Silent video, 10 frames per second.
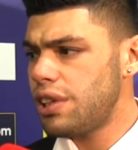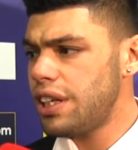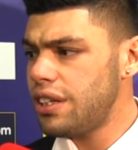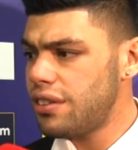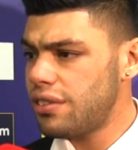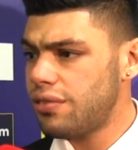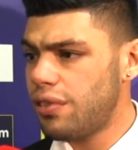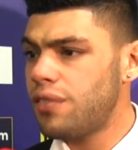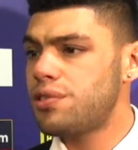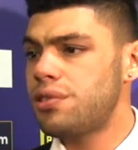lead.
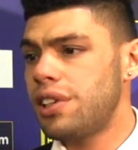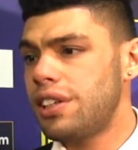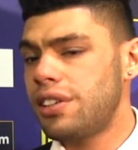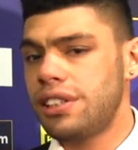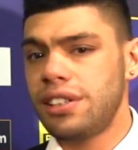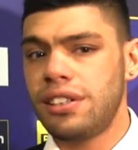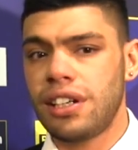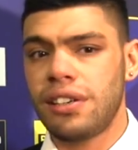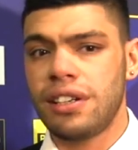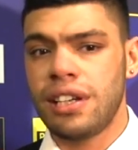I did,
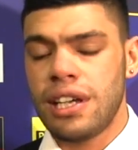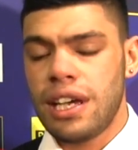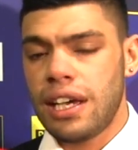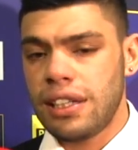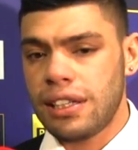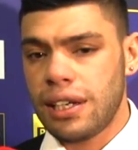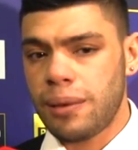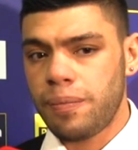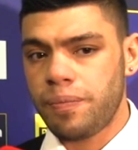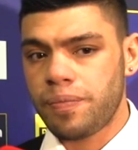and
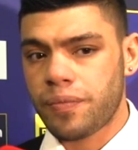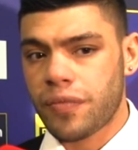then